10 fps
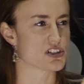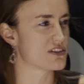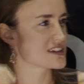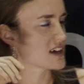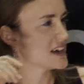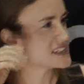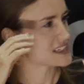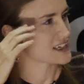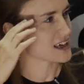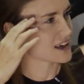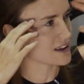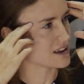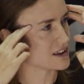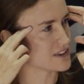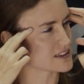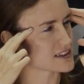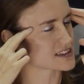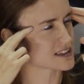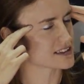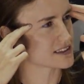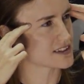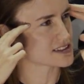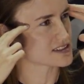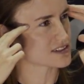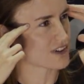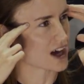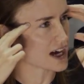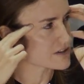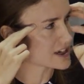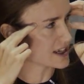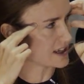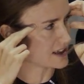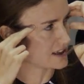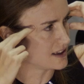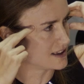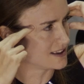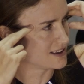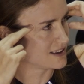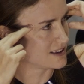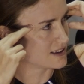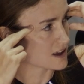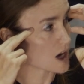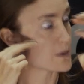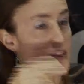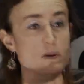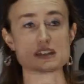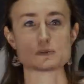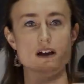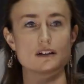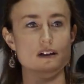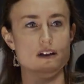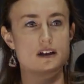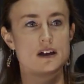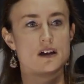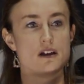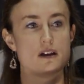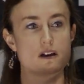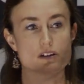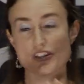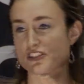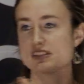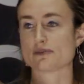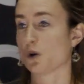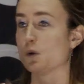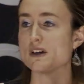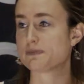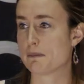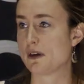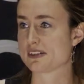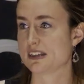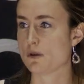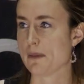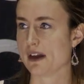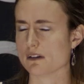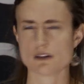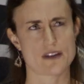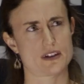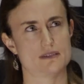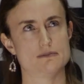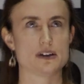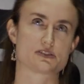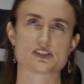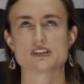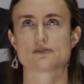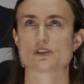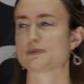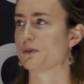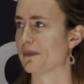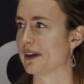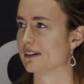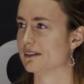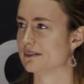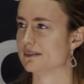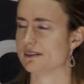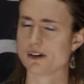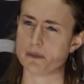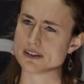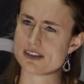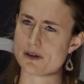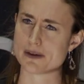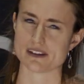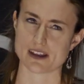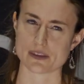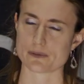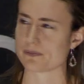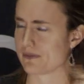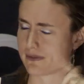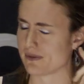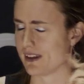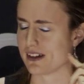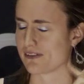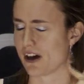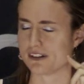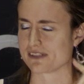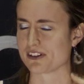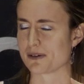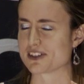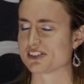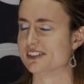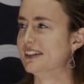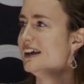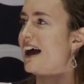So this idea, there's a sort of irony. Oh, by the way, as well, Christians have always been mostly women, or rather, most Christians have always been women, not mostly women. That's a whole different question.